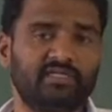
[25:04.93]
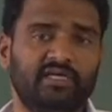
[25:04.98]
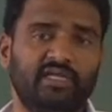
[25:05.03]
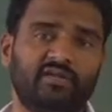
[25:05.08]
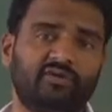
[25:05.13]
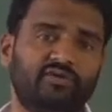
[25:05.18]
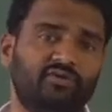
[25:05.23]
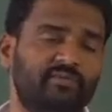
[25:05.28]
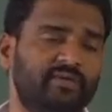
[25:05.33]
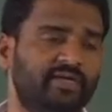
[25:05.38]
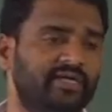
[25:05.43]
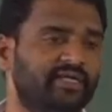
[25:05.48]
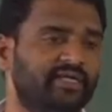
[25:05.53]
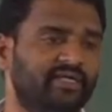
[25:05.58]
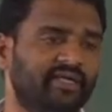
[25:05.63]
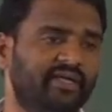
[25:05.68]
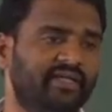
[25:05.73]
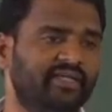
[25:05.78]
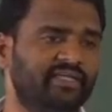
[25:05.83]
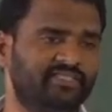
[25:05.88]
electromagnetic
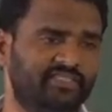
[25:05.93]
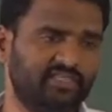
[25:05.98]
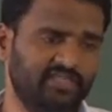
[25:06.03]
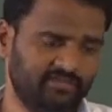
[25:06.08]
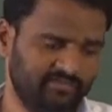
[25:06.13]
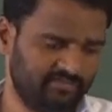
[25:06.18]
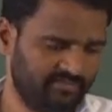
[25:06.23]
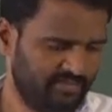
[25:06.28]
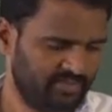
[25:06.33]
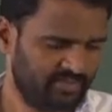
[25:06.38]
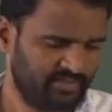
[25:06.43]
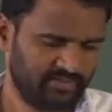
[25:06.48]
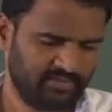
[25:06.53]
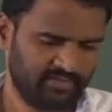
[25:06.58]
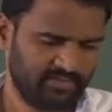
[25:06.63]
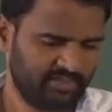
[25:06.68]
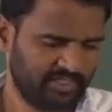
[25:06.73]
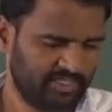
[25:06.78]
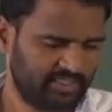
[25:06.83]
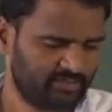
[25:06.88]
radiation,
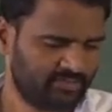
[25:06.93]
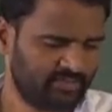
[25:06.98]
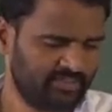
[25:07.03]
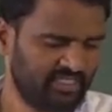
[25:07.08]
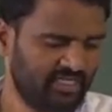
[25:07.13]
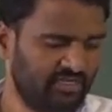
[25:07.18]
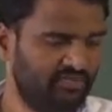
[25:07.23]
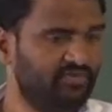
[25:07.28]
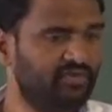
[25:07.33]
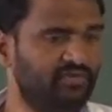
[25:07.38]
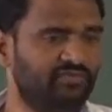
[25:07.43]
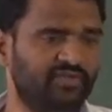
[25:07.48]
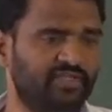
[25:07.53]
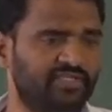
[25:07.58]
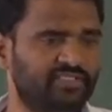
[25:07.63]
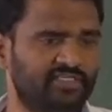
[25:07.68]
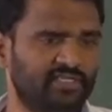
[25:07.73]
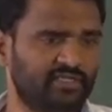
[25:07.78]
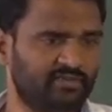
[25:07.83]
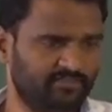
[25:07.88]
especially wave
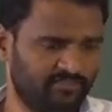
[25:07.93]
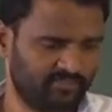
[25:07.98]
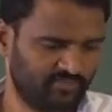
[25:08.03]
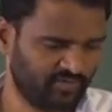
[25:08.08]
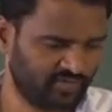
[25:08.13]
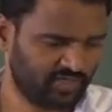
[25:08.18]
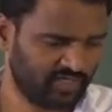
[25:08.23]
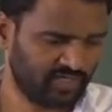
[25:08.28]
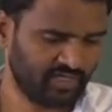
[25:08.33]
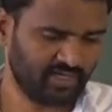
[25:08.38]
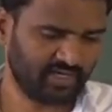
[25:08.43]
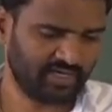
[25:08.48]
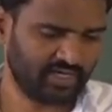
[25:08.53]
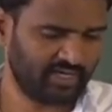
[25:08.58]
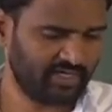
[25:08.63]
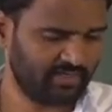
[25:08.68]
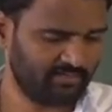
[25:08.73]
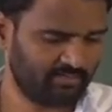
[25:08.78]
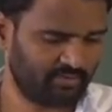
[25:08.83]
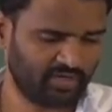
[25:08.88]
nature, okay,
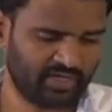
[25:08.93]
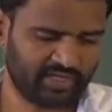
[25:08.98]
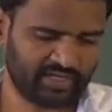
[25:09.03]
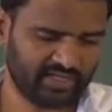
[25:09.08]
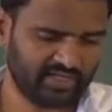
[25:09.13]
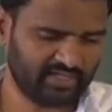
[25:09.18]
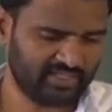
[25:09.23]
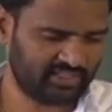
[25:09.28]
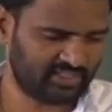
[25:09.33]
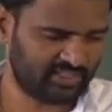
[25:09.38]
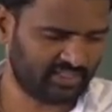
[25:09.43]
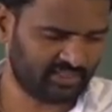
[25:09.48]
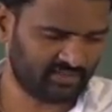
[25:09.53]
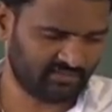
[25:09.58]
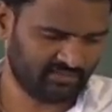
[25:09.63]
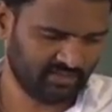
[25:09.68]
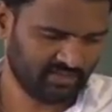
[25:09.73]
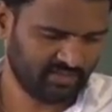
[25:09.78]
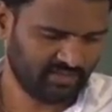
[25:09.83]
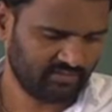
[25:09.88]
and the particle nature
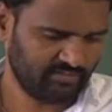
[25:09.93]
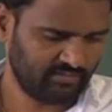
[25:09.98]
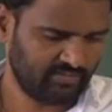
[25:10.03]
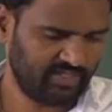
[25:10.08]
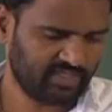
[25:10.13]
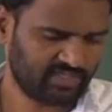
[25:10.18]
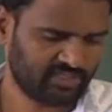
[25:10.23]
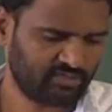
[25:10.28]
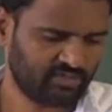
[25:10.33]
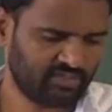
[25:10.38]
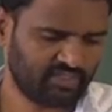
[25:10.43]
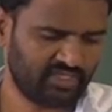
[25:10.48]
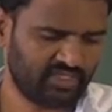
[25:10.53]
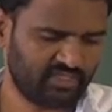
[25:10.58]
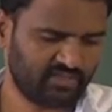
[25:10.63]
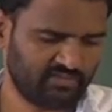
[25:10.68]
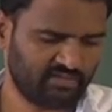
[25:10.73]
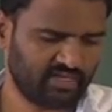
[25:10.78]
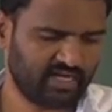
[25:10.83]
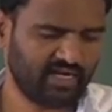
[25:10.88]
based on that,
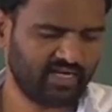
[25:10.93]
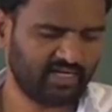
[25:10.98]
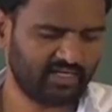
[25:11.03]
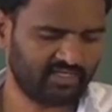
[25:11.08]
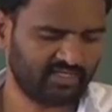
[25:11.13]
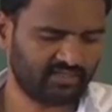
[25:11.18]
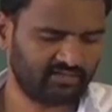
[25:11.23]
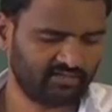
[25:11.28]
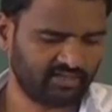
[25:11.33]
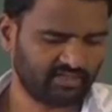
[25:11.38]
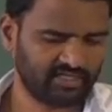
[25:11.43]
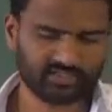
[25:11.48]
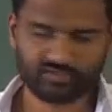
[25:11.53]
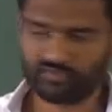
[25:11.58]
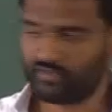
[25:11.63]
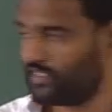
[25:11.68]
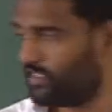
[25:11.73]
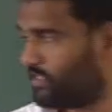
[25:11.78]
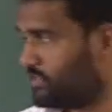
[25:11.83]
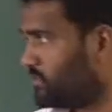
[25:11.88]
and next
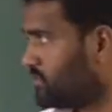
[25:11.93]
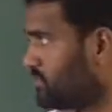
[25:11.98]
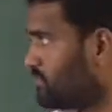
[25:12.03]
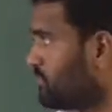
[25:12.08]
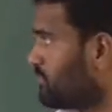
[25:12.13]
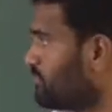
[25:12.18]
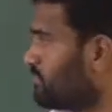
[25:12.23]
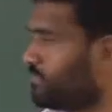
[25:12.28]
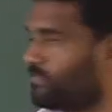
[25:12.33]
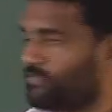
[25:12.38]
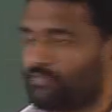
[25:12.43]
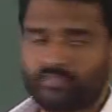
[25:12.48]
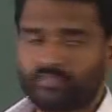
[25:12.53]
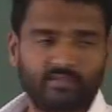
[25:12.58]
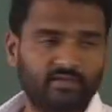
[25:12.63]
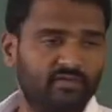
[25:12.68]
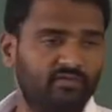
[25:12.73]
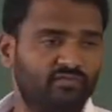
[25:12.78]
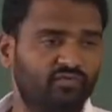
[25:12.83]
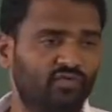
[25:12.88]
one is
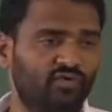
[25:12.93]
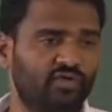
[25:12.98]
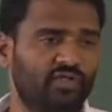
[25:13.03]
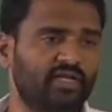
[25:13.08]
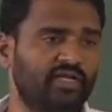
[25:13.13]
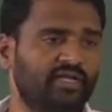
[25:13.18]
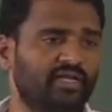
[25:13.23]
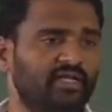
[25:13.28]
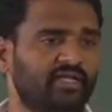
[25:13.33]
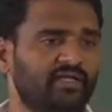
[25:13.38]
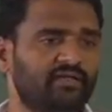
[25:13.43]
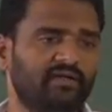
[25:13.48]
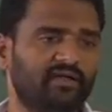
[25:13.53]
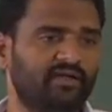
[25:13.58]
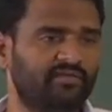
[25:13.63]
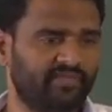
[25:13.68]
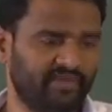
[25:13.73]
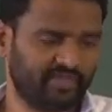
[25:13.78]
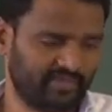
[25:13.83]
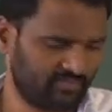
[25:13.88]
photoelectric
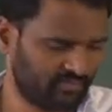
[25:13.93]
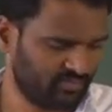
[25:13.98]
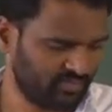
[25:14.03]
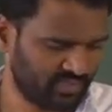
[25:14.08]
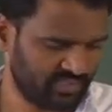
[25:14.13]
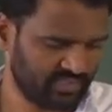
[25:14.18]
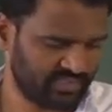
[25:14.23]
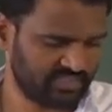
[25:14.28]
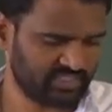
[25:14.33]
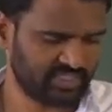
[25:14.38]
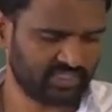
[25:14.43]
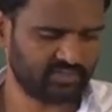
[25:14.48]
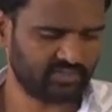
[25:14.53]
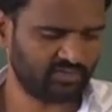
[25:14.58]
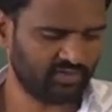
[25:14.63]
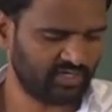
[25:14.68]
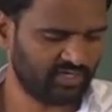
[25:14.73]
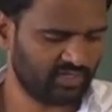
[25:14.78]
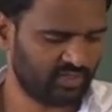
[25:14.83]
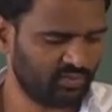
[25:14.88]
effect. Okay, these are the
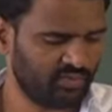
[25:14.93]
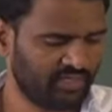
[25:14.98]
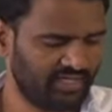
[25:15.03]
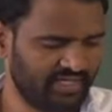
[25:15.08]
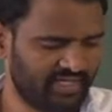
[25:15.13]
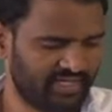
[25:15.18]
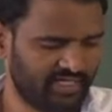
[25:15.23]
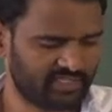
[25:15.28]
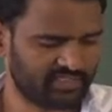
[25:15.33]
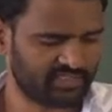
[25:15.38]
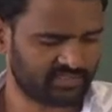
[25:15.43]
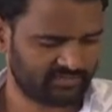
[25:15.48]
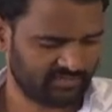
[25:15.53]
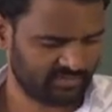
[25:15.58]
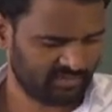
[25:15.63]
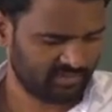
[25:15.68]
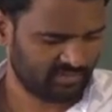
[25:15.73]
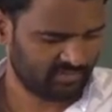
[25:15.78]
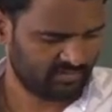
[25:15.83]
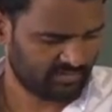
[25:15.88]
only two areas,
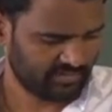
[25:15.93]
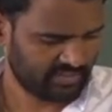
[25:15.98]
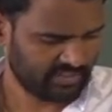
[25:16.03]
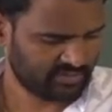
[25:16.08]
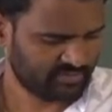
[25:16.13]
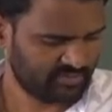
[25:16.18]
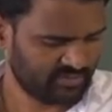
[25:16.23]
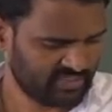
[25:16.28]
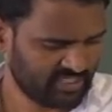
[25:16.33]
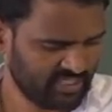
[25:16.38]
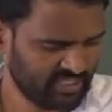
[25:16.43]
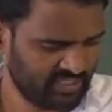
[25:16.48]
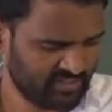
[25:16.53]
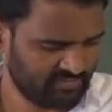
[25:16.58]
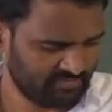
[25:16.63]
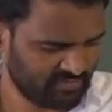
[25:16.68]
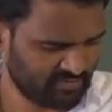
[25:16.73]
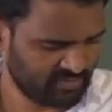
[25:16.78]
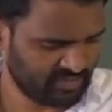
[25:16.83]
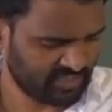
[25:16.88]

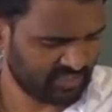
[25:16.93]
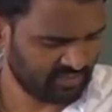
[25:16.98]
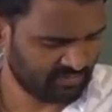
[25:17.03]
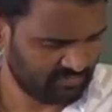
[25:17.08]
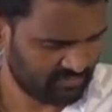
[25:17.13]
especially you can